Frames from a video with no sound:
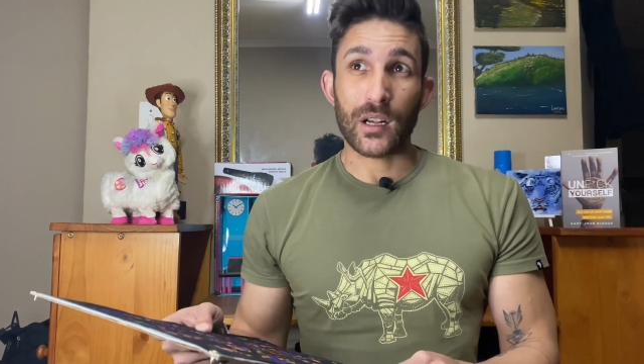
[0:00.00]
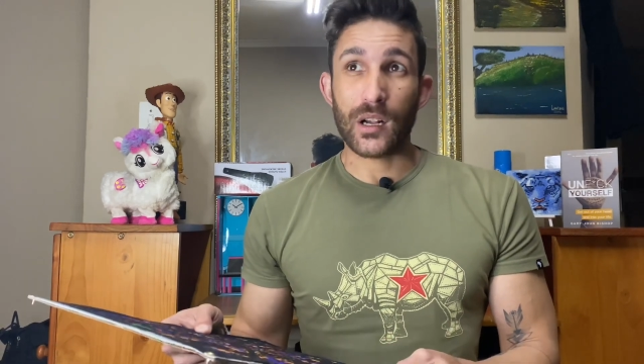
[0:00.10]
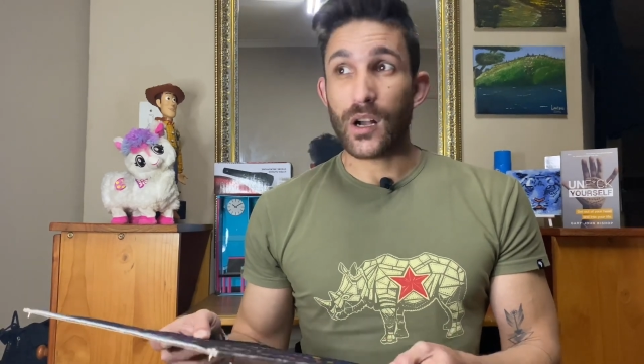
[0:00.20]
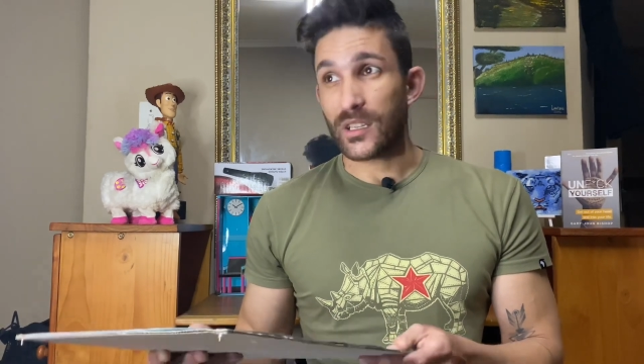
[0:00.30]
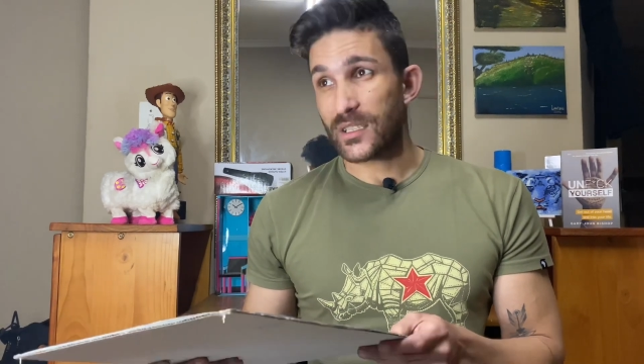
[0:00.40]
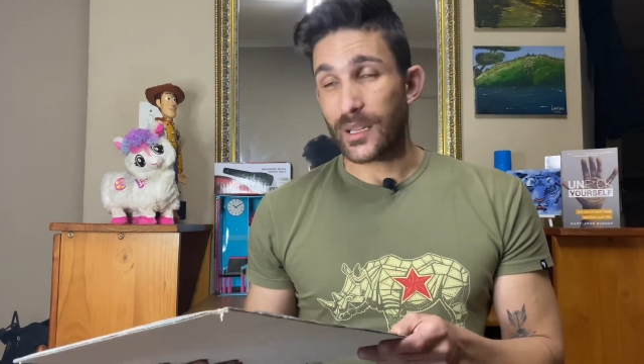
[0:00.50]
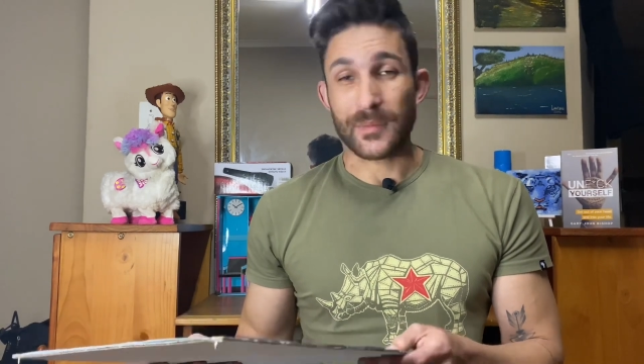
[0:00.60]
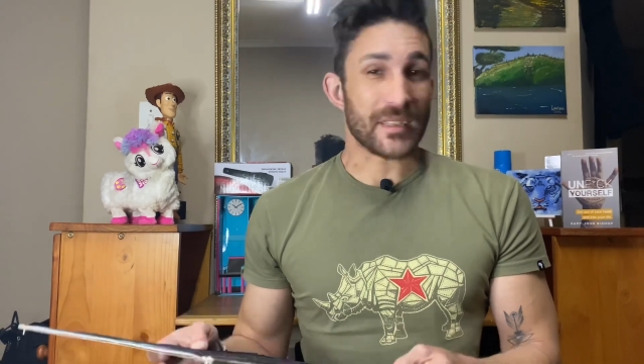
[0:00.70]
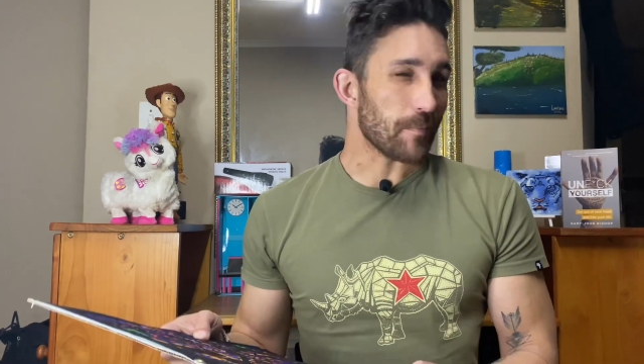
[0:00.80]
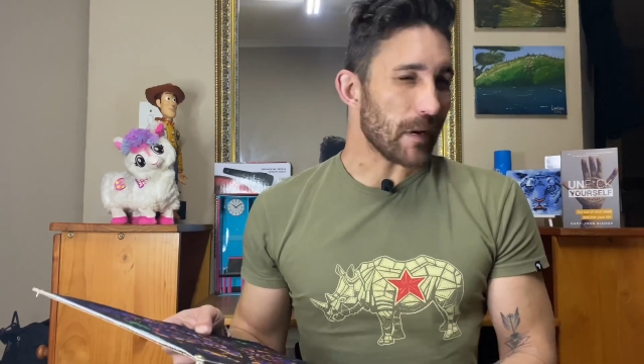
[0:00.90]
got some
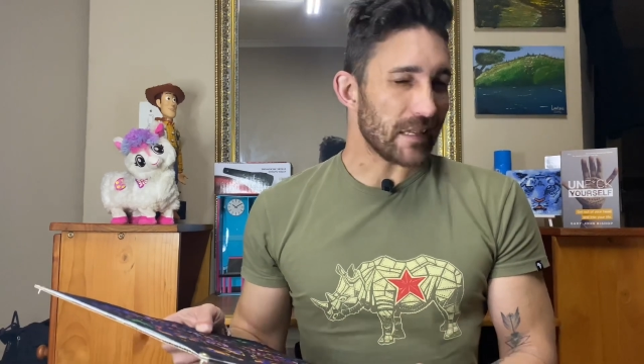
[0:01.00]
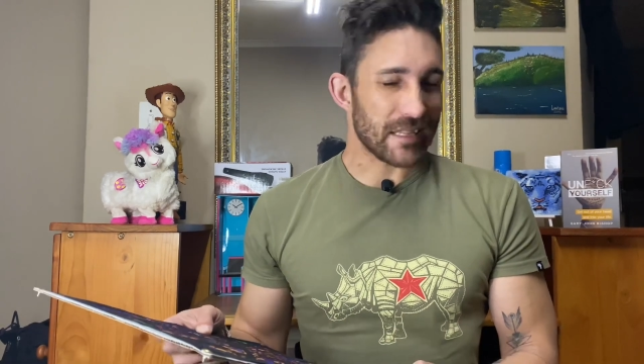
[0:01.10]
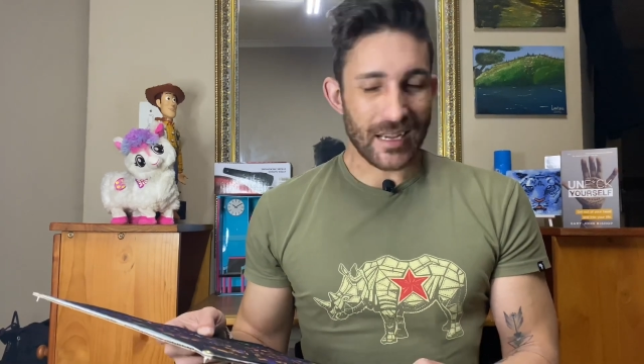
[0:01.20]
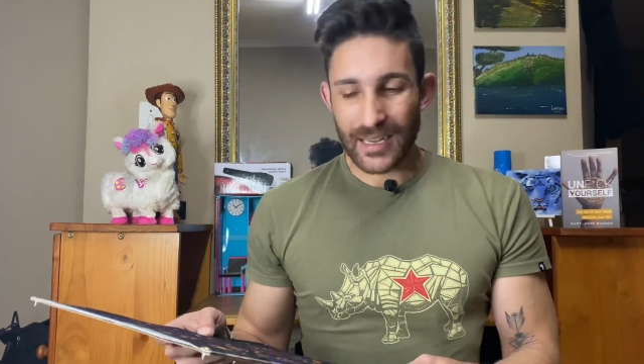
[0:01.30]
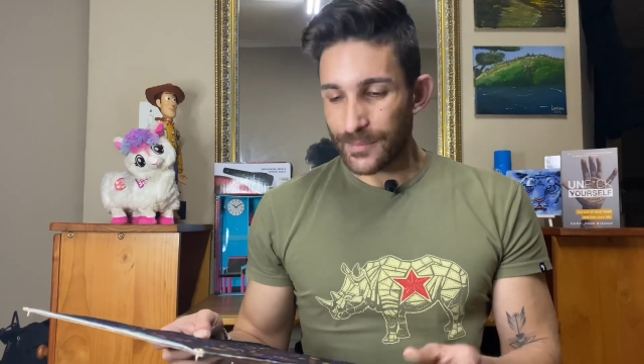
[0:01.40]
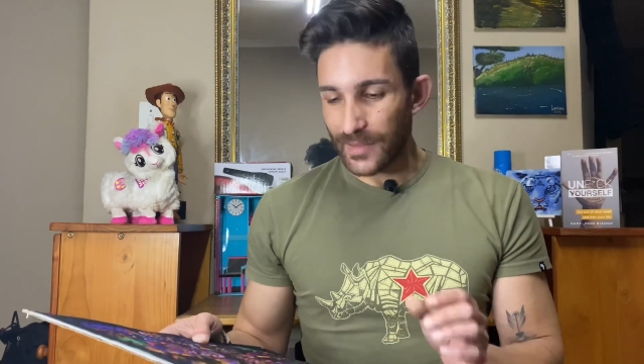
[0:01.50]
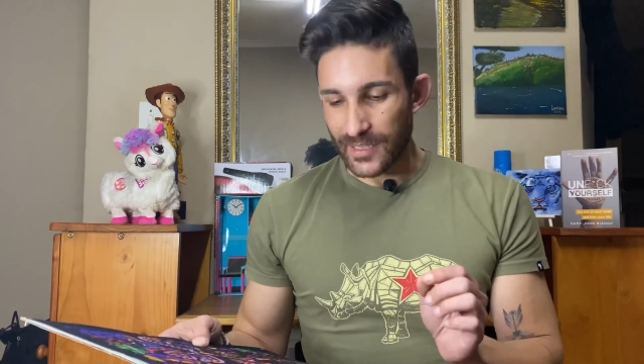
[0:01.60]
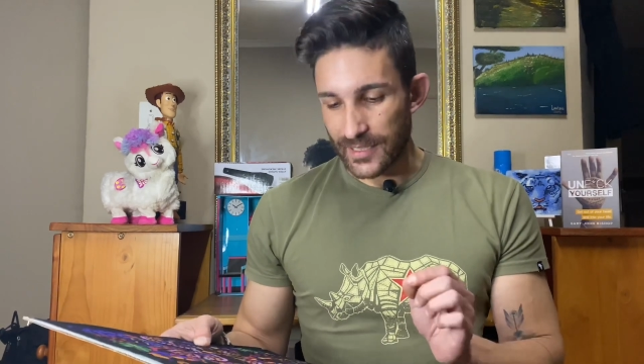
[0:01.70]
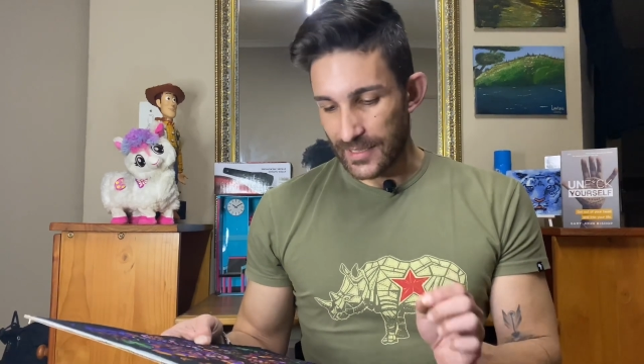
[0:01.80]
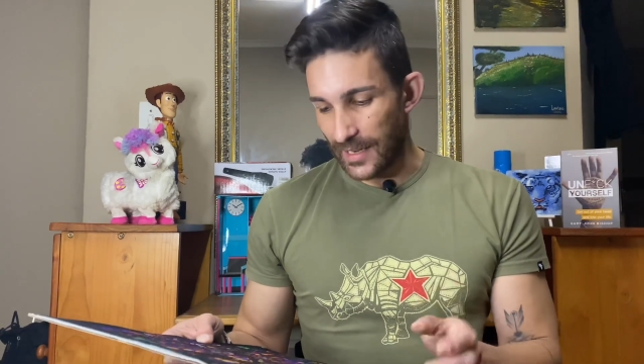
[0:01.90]
spare time, I
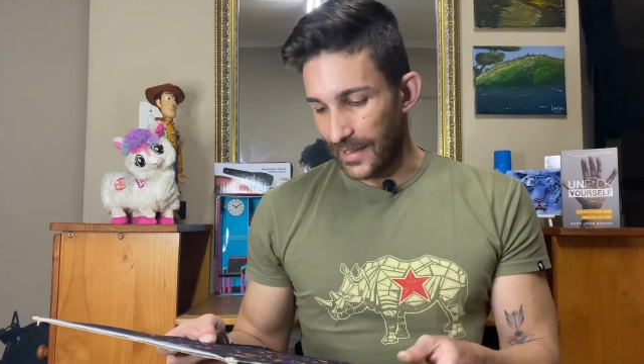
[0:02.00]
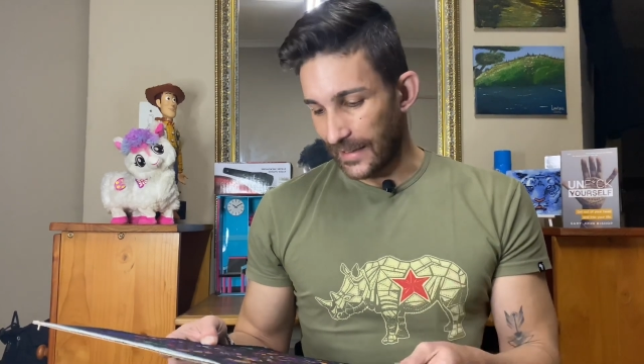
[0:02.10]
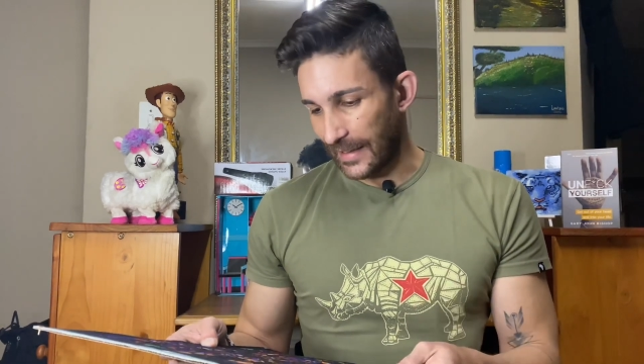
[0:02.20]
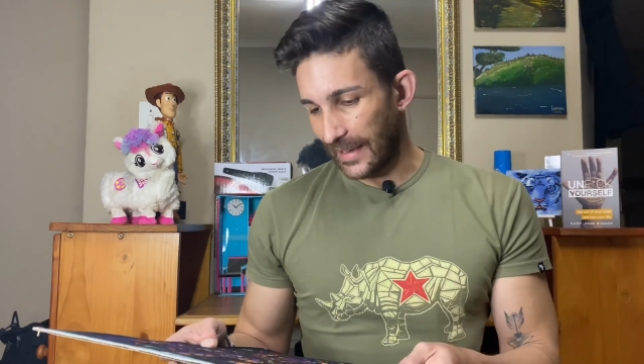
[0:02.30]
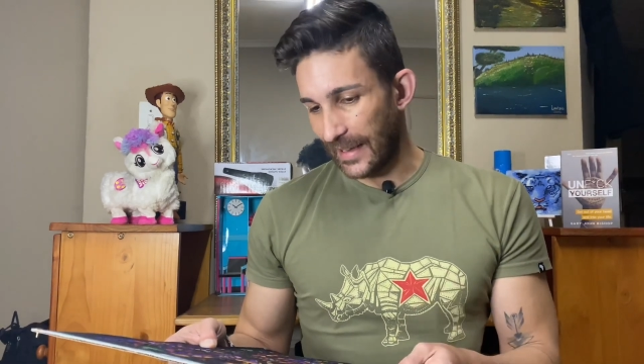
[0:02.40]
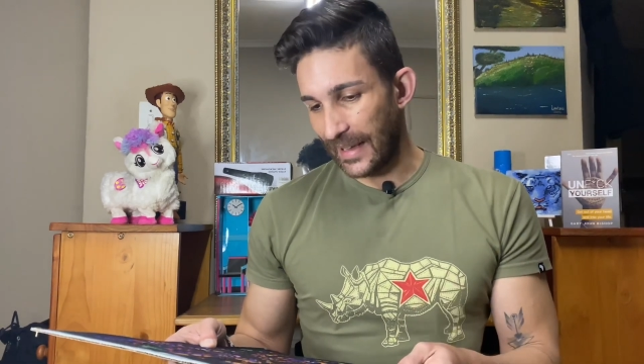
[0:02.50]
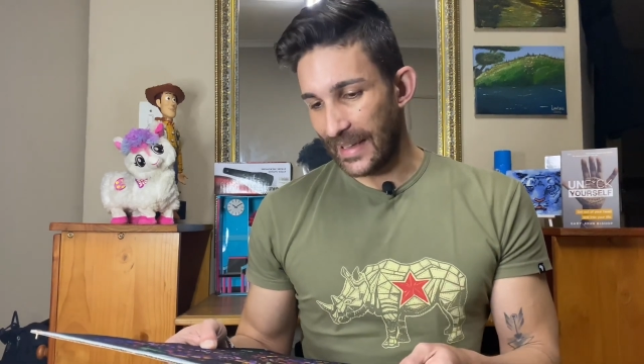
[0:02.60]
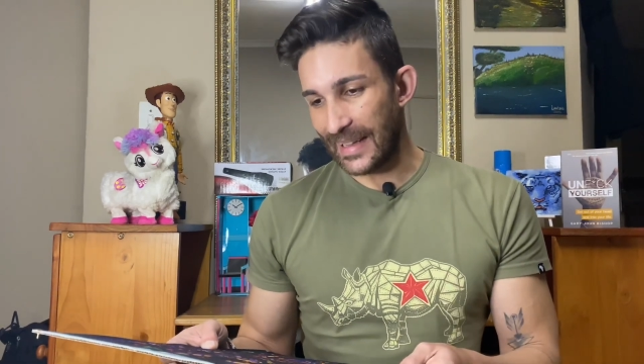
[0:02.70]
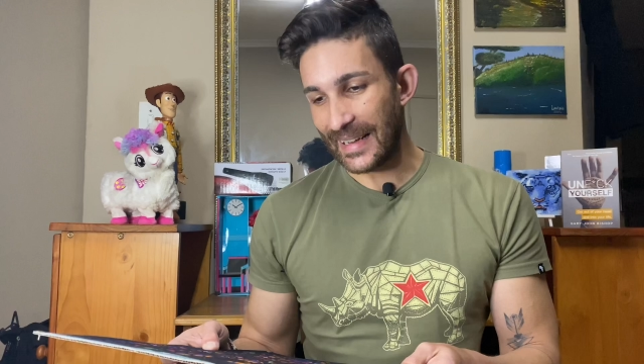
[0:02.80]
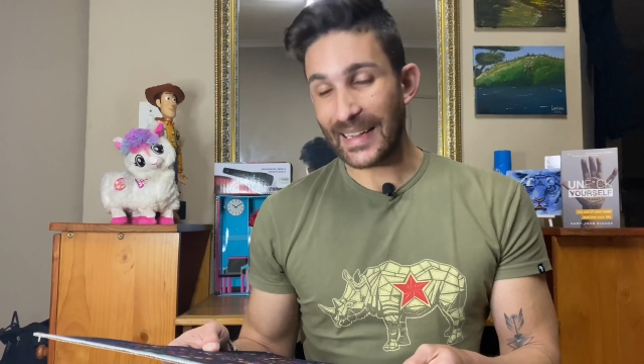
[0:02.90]
just like
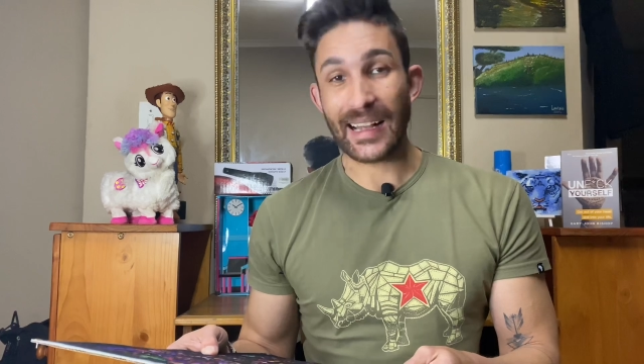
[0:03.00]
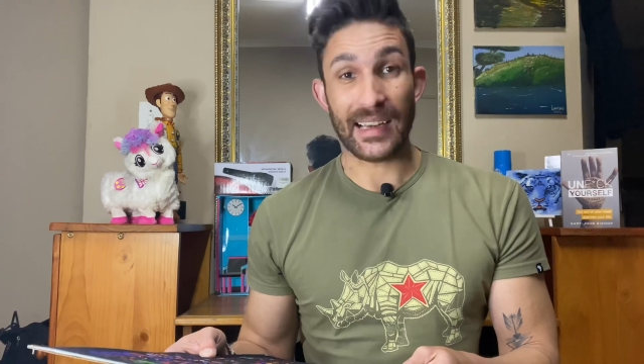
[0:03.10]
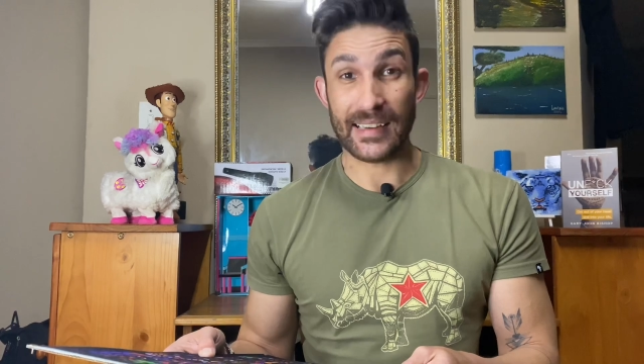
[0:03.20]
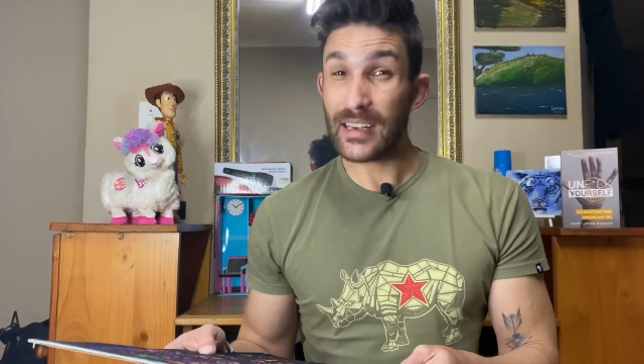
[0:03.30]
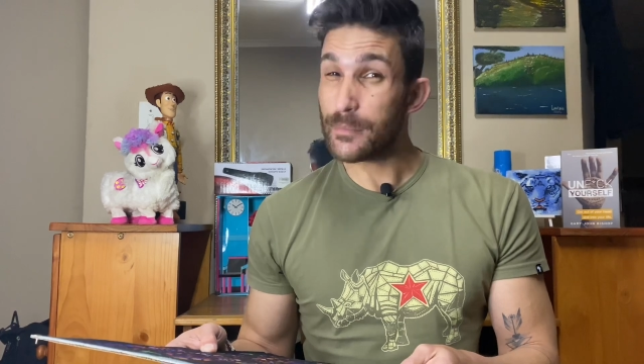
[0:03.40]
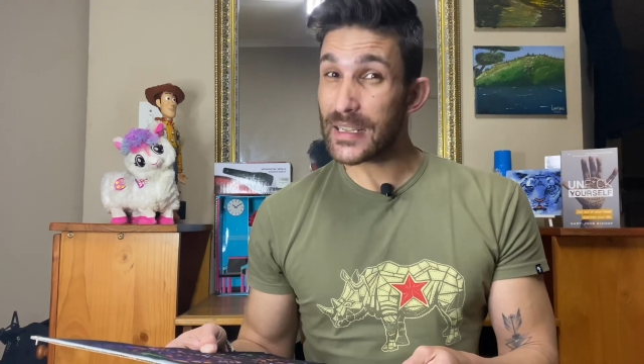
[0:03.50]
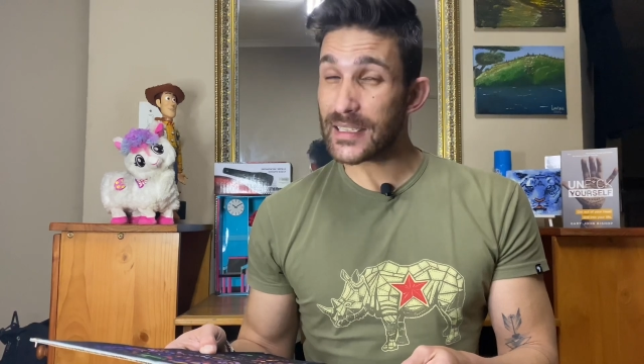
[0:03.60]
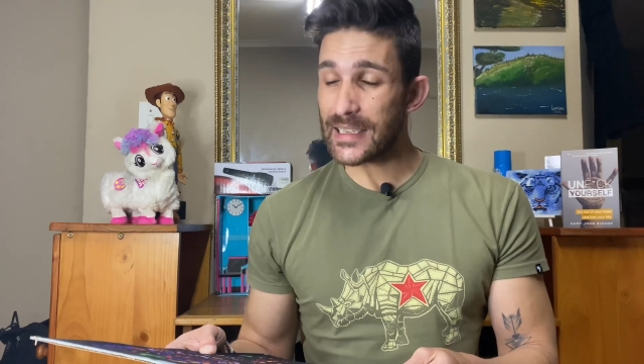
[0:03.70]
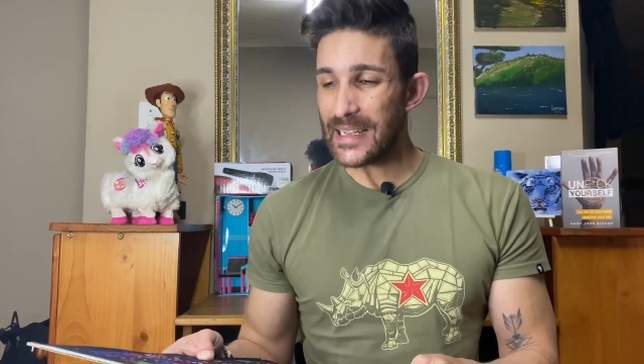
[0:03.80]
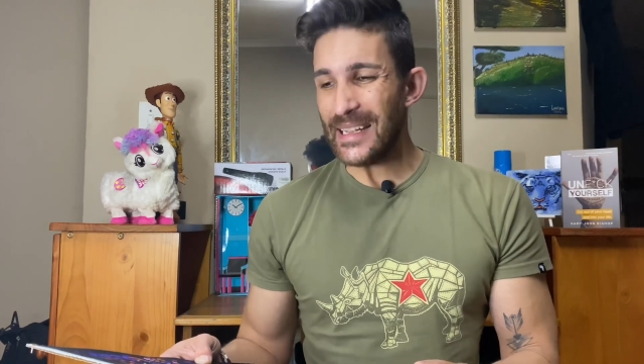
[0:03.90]
colored in a bit.